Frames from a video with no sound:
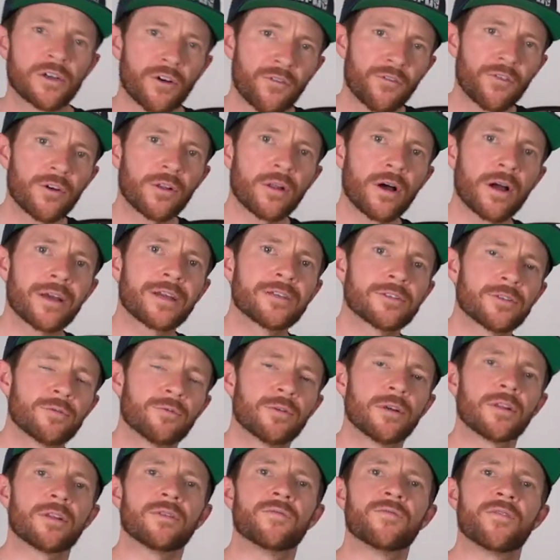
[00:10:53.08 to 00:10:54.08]
I feel like is a
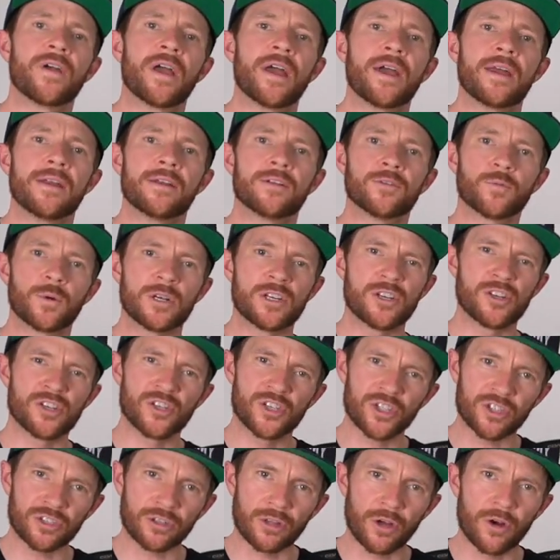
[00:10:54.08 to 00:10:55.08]
real advantage when you
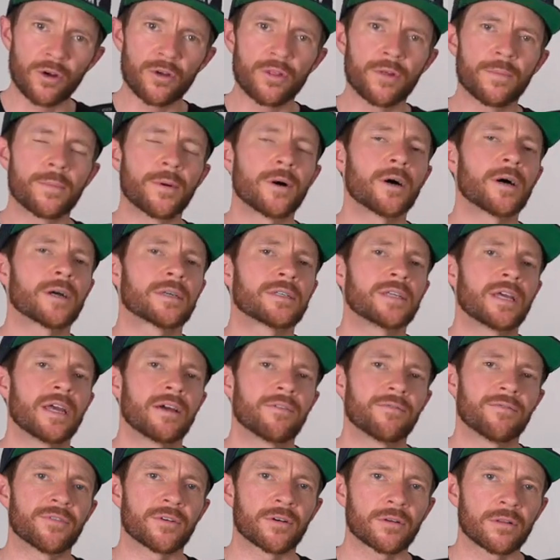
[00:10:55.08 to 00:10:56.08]
slow the bike
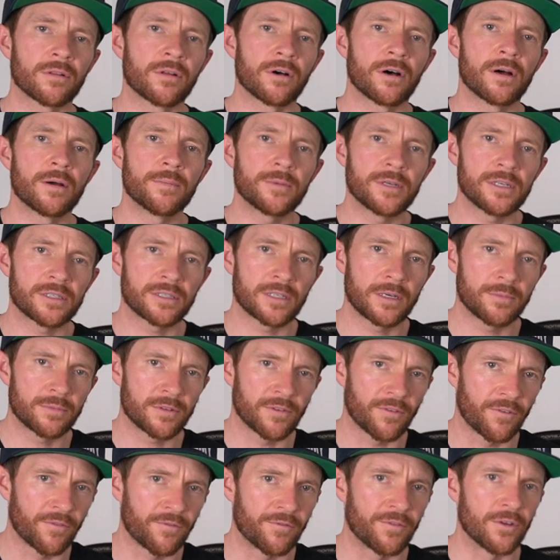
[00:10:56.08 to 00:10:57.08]
down for climbing, you seem
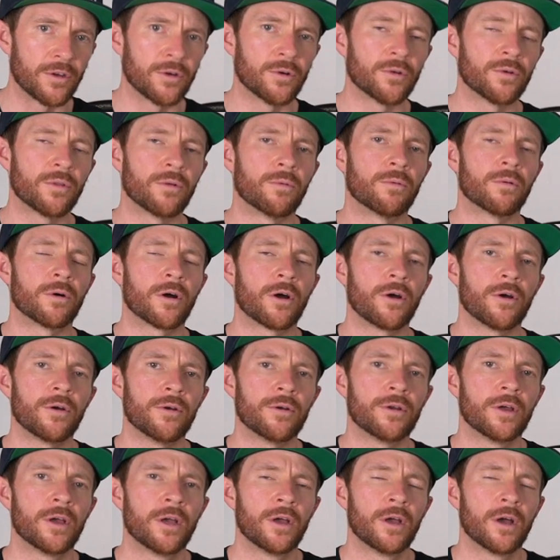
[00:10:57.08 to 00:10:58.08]
to feel the
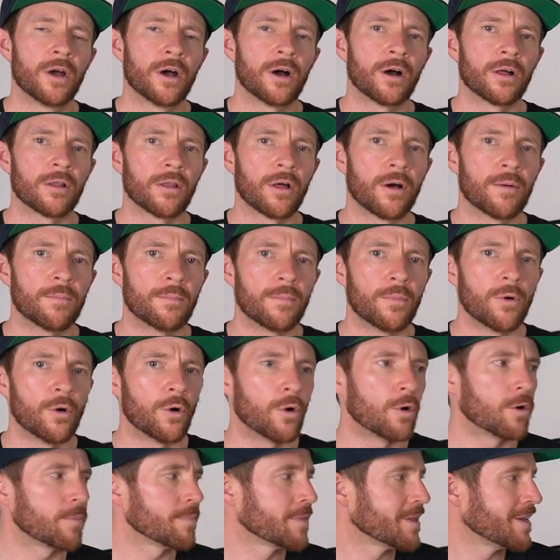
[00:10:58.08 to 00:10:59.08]
road a lot
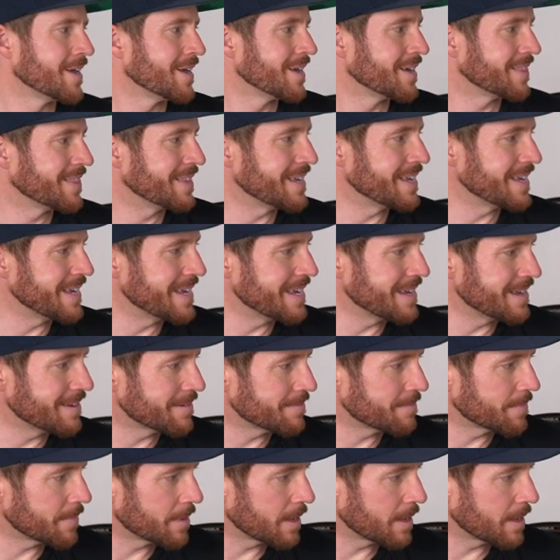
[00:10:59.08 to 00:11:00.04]
more. The